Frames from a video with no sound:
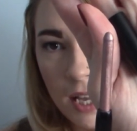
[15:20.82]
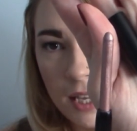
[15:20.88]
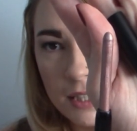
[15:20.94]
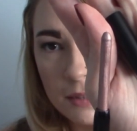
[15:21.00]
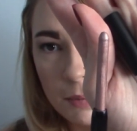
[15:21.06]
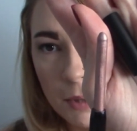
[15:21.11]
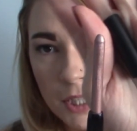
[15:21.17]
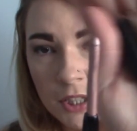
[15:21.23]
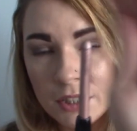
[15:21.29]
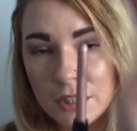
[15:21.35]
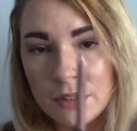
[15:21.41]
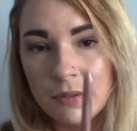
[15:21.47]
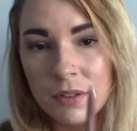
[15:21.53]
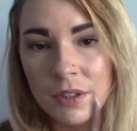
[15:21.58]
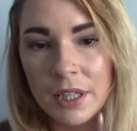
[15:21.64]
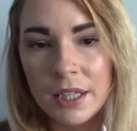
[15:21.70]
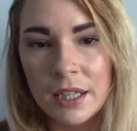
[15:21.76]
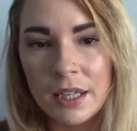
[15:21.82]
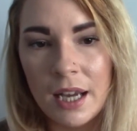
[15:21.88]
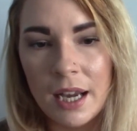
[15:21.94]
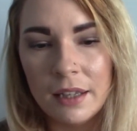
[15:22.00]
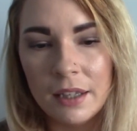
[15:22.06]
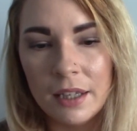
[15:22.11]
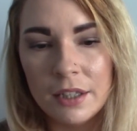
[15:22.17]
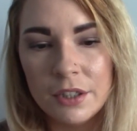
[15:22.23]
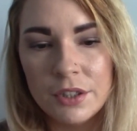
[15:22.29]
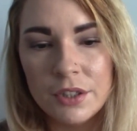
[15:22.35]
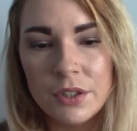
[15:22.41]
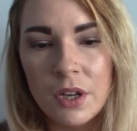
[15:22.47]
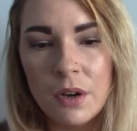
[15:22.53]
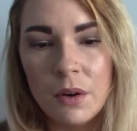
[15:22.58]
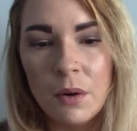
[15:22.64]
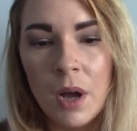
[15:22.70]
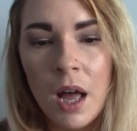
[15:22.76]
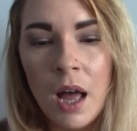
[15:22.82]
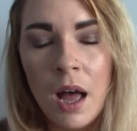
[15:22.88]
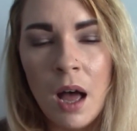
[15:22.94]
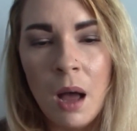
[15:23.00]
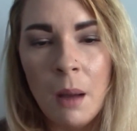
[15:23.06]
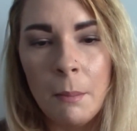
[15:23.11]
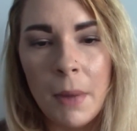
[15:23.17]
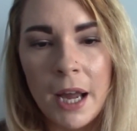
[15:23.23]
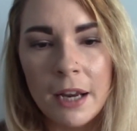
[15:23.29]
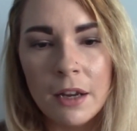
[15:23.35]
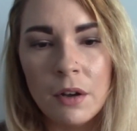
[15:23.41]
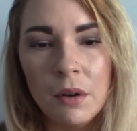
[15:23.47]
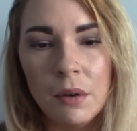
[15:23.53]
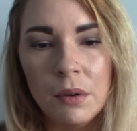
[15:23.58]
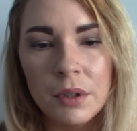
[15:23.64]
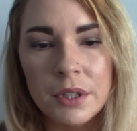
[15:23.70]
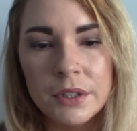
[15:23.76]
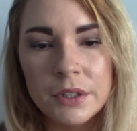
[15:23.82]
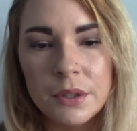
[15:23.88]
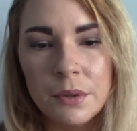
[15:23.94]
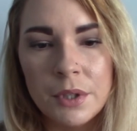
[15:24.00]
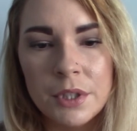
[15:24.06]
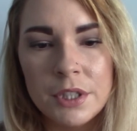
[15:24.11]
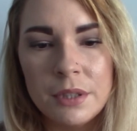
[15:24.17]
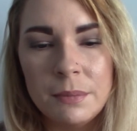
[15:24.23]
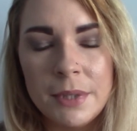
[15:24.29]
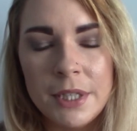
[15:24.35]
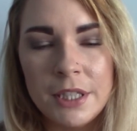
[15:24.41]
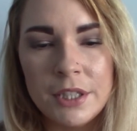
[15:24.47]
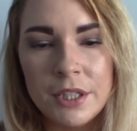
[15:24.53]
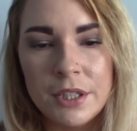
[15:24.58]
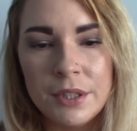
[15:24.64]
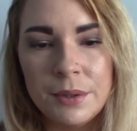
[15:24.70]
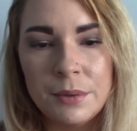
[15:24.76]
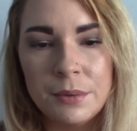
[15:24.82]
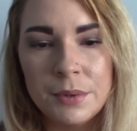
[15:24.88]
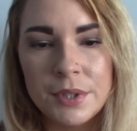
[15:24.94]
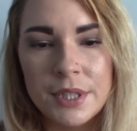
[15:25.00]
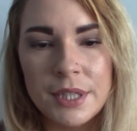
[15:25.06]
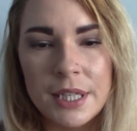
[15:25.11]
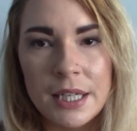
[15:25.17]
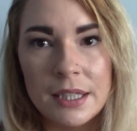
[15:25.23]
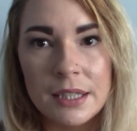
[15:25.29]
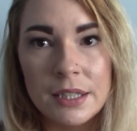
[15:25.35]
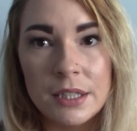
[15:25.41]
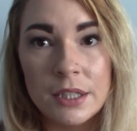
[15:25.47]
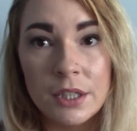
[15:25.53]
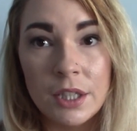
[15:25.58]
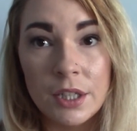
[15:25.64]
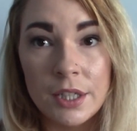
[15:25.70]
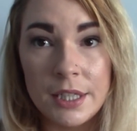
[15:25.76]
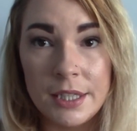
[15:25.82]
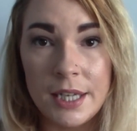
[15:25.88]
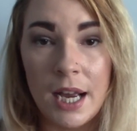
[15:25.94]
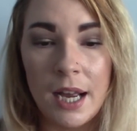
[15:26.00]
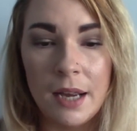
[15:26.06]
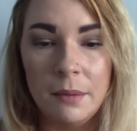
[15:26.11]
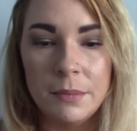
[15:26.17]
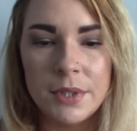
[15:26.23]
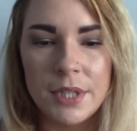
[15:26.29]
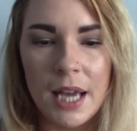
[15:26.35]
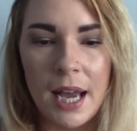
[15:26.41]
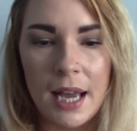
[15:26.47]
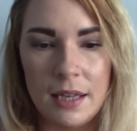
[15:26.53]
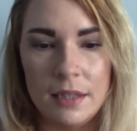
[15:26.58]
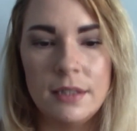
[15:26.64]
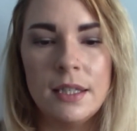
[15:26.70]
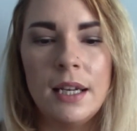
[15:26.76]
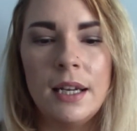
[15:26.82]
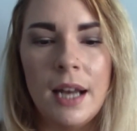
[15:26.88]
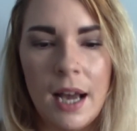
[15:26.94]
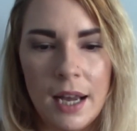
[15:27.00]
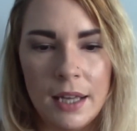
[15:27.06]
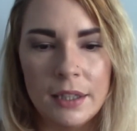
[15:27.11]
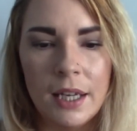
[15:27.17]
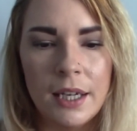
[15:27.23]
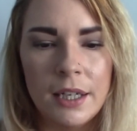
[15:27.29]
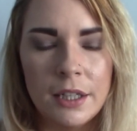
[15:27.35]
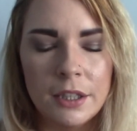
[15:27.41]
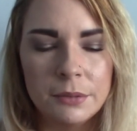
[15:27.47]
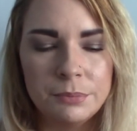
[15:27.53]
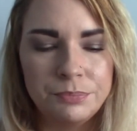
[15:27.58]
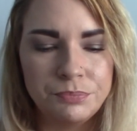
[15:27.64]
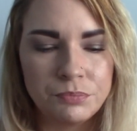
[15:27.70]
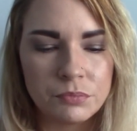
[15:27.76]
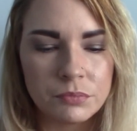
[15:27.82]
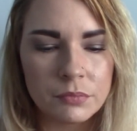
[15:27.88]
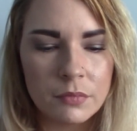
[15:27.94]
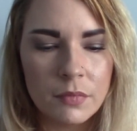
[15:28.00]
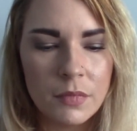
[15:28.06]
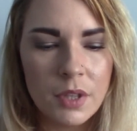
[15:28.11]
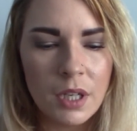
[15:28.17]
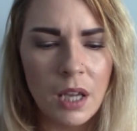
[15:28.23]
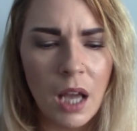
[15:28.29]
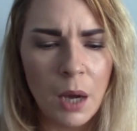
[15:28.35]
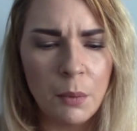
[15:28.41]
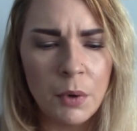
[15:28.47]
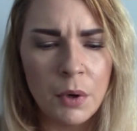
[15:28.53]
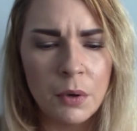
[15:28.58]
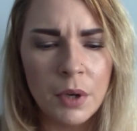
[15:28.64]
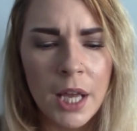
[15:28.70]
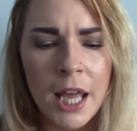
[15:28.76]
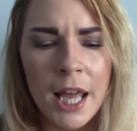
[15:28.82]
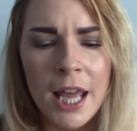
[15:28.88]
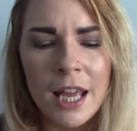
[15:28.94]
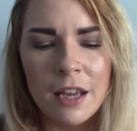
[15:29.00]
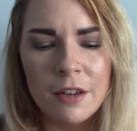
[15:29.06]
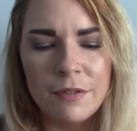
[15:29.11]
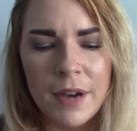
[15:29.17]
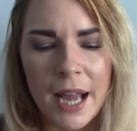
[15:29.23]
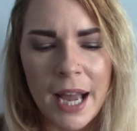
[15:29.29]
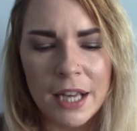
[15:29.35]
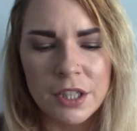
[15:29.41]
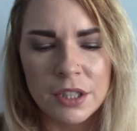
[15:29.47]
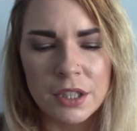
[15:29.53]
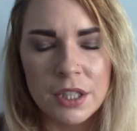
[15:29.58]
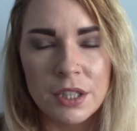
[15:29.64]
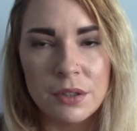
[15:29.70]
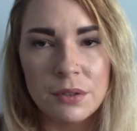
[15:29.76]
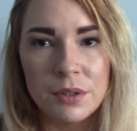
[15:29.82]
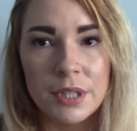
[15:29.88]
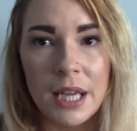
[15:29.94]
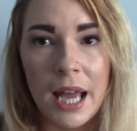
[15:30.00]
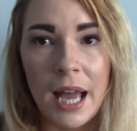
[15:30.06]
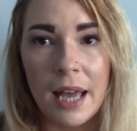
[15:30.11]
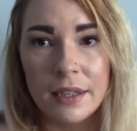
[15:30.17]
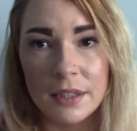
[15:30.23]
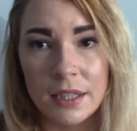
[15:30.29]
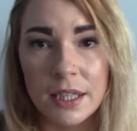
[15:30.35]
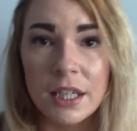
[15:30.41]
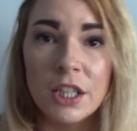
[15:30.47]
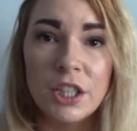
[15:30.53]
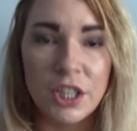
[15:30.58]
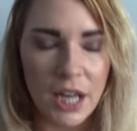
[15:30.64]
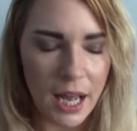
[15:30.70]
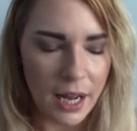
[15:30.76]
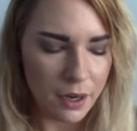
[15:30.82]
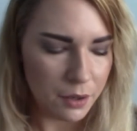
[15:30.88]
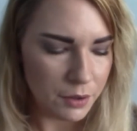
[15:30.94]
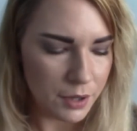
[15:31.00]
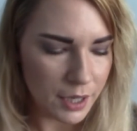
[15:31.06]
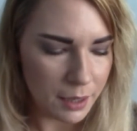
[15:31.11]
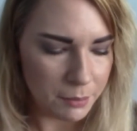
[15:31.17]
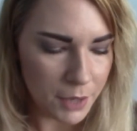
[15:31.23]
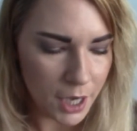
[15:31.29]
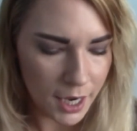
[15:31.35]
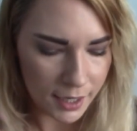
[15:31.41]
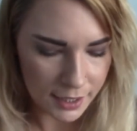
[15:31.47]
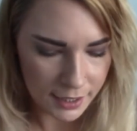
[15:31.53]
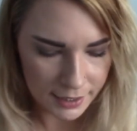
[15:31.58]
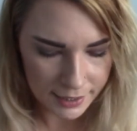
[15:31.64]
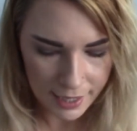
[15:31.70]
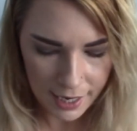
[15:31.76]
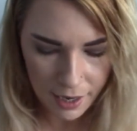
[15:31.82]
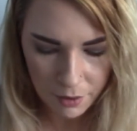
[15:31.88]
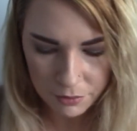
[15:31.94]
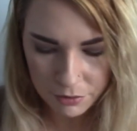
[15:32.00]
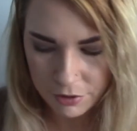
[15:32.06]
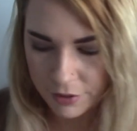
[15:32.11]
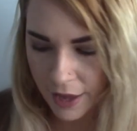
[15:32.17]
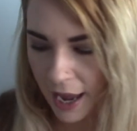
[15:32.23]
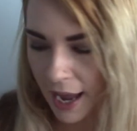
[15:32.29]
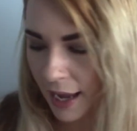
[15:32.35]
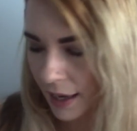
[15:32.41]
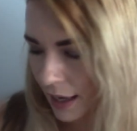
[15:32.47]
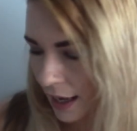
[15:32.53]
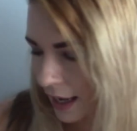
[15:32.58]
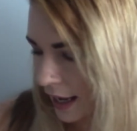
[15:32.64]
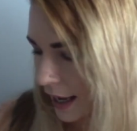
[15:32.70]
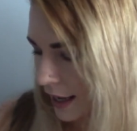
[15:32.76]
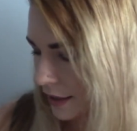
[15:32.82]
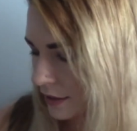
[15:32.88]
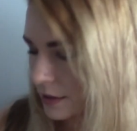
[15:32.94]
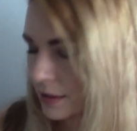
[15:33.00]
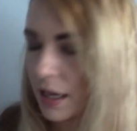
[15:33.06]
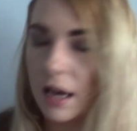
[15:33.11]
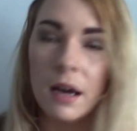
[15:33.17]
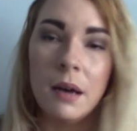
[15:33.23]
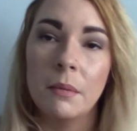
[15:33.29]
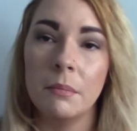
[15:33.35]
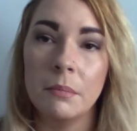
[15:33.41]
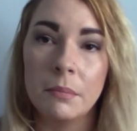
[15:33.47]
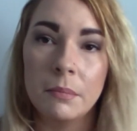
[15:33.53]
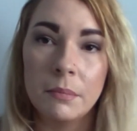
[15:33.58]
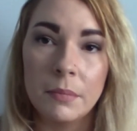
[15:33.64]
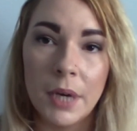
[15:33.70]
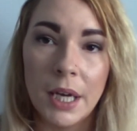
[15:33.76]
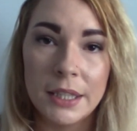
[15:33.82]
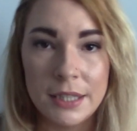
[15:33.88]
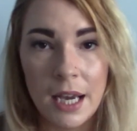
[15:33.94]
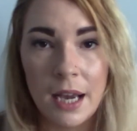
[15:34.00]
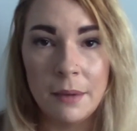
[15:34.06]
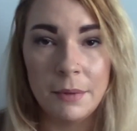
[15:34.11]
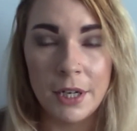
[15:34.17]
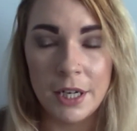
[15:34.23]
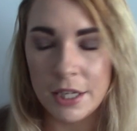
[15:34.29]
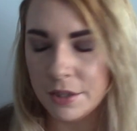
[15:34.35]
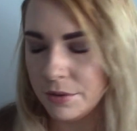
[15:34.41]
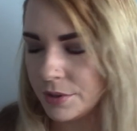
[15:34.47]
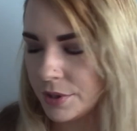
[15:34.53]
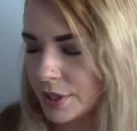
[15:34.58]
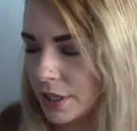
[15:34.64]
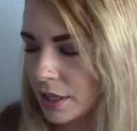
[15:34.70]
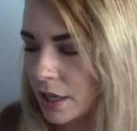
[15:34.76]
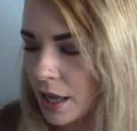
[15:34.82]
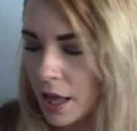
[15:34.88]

especially for like an eyeliner. So my goal is going to be to use this 30 times as an eyeliner. I won't, if I actually use it as like a shadow, then I'm not going to count that as a time that I used it.